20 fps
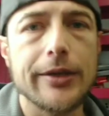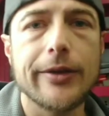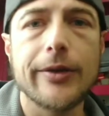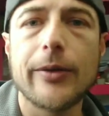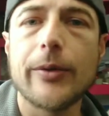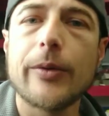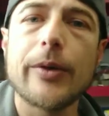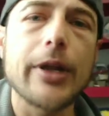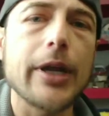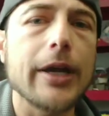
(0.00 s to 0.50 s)
You
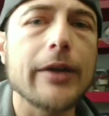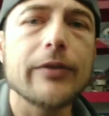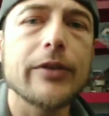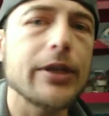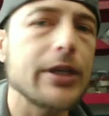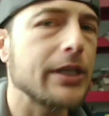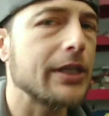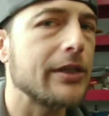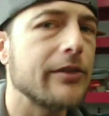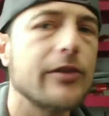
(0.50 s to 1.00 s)
don't have
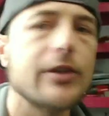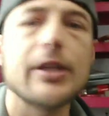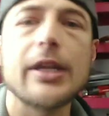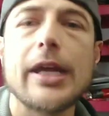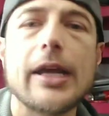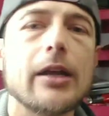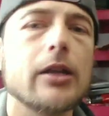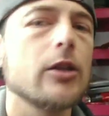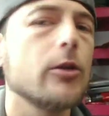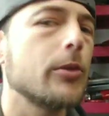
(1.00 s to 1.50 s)
to even
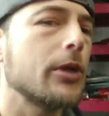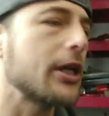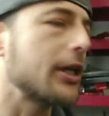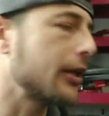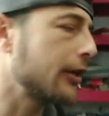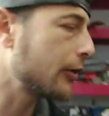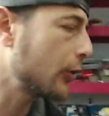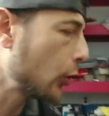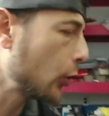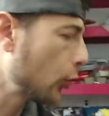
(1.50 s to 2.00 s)

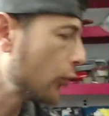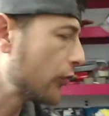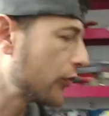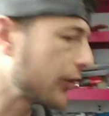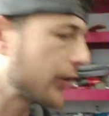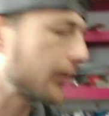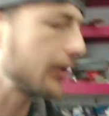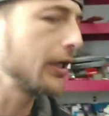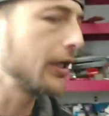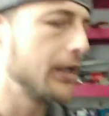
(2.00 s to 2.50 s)
acclimate it
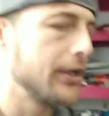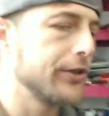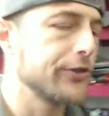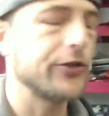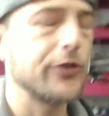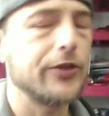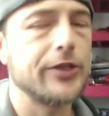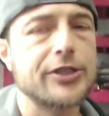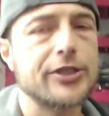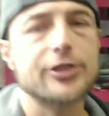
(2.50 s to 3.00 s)
over.
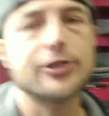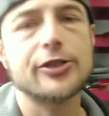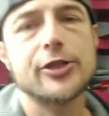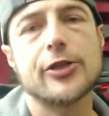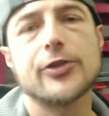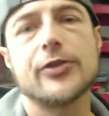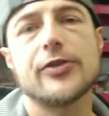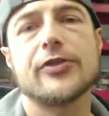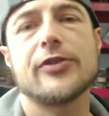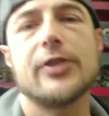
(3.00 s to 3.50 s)
So that's
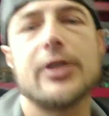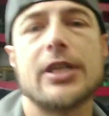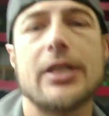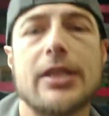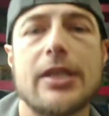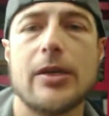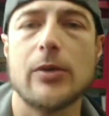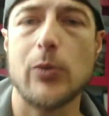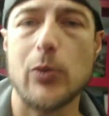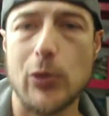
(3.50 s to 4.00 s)
another
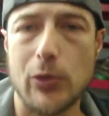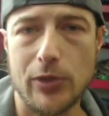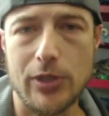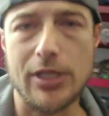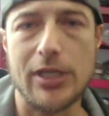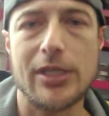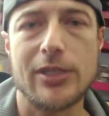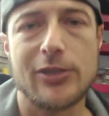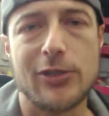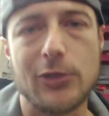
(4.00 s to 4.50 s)
thing that will
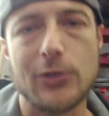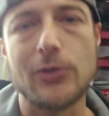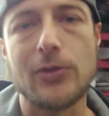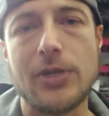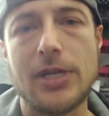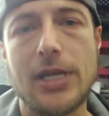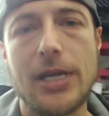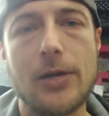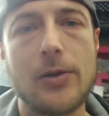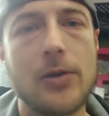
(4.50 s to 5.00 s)
get
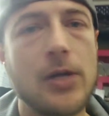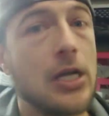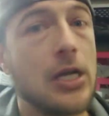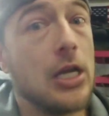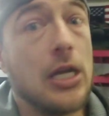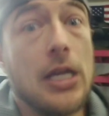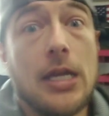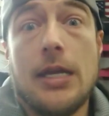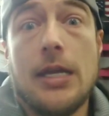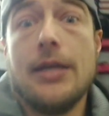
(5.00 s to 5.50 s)
tuned out.
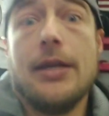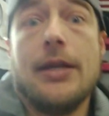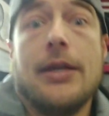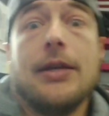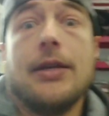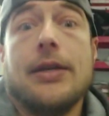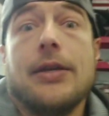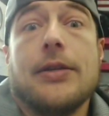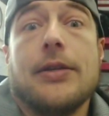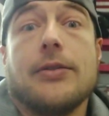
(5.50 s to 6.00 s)

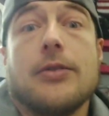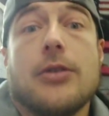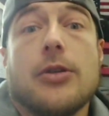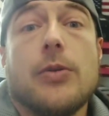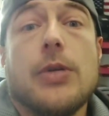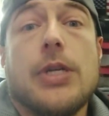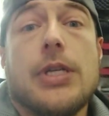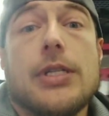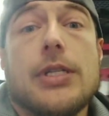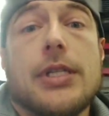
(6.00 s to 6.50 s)

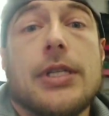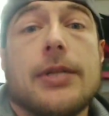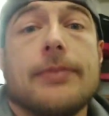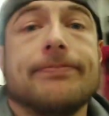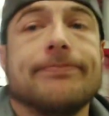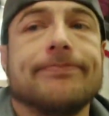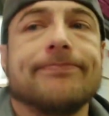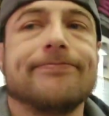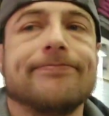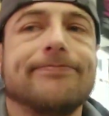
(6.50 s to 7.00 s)
Too easy.